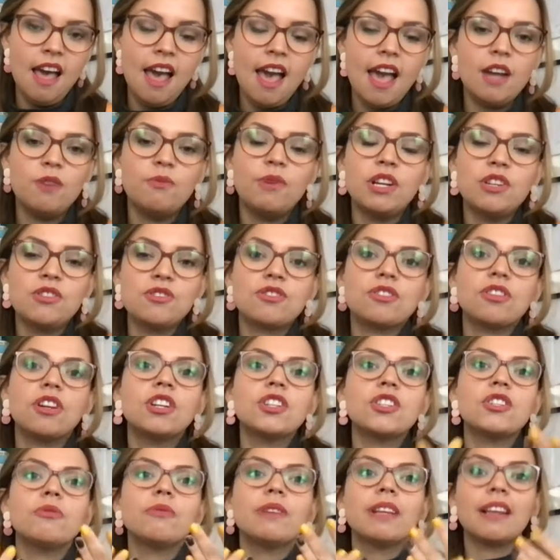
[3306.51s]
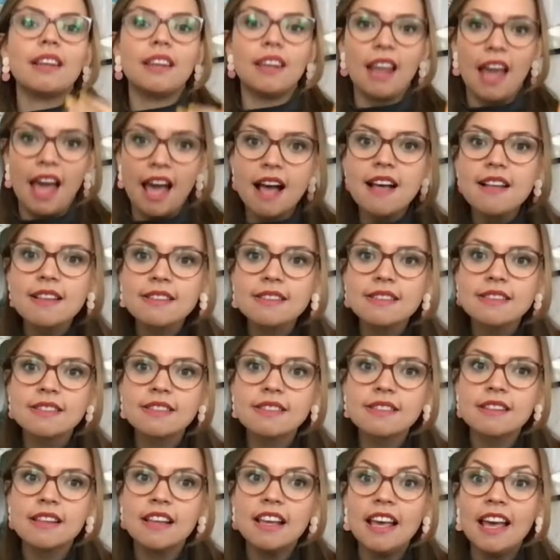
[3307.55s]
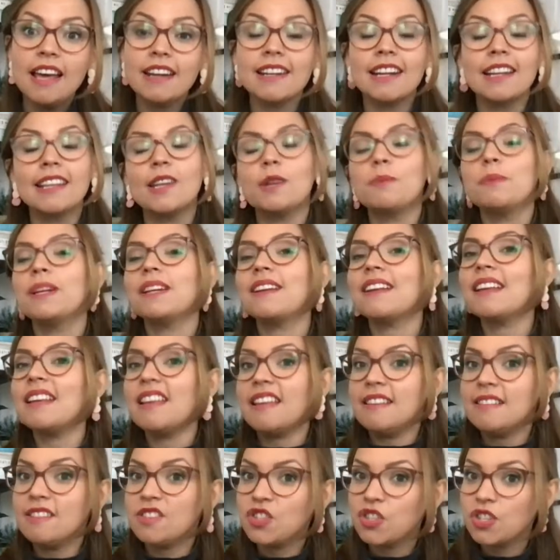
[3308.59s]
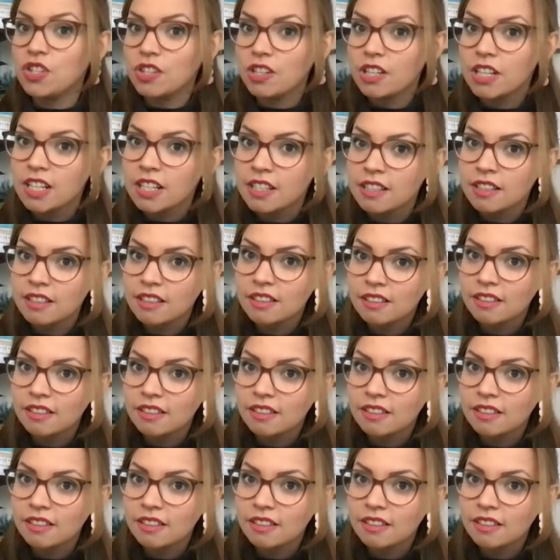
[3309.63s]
And when you start doing less and a little bit easier,